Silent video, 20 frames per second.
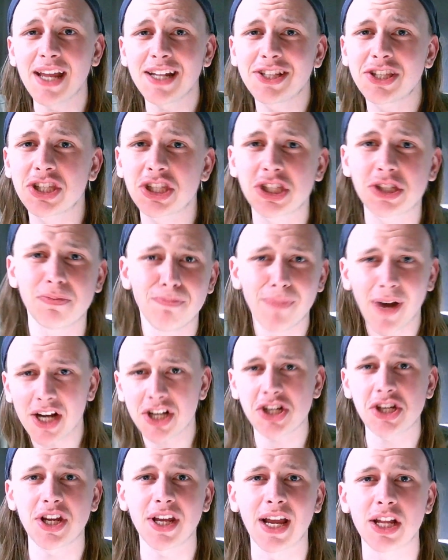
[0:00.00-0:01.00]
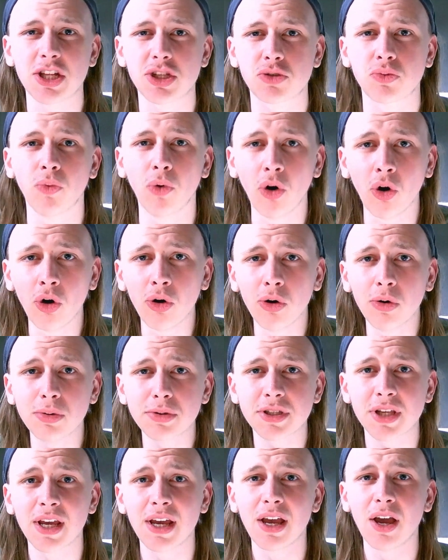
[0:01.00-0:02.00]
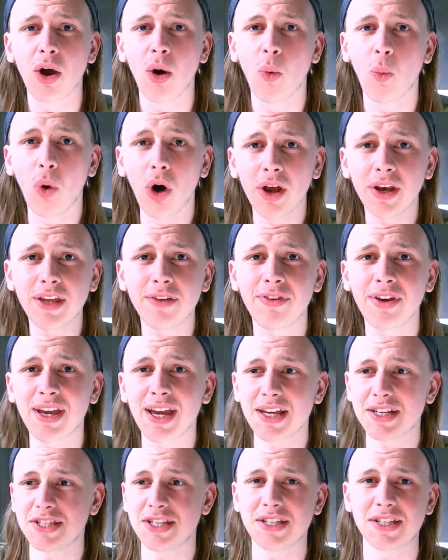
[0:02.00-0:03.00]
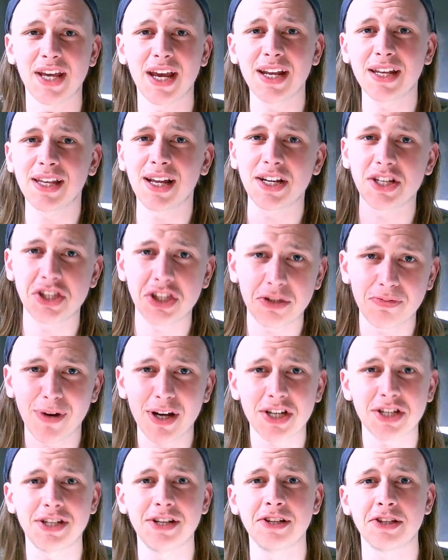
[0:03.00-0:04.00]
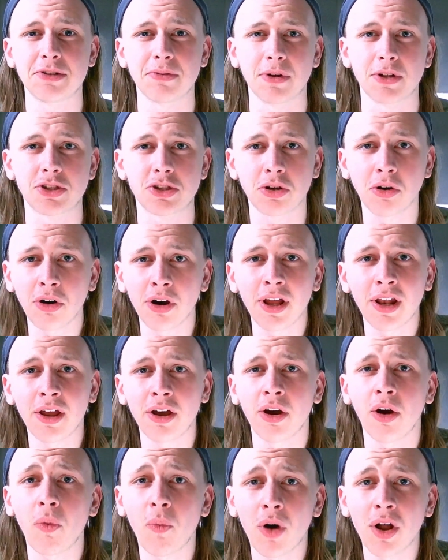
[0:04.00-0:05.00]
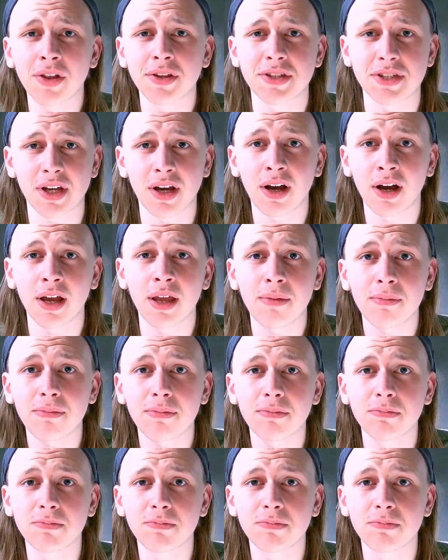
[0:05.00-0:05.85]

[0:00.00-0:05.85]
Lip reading: smashed against walls. One even gets his head, like, smashed into a toilet at one time.